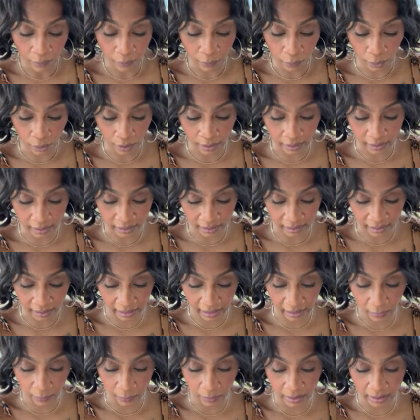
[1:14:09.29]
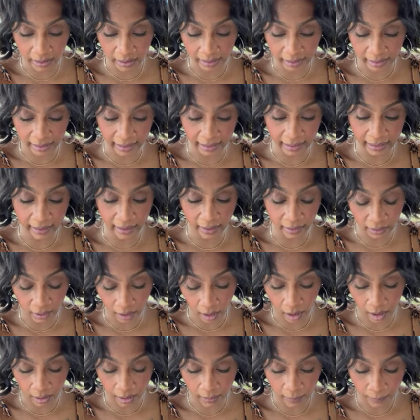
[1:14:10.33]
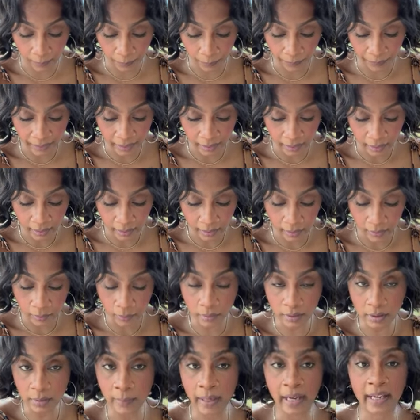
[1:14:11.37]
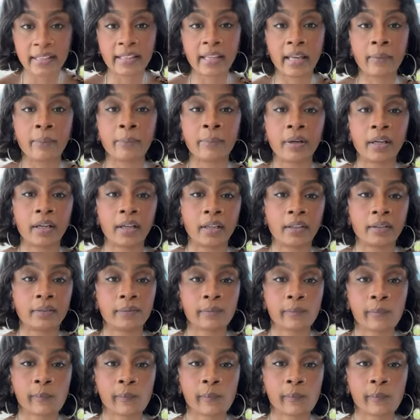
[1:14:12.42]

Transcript: for she was a king's daughter. Somebody say, but.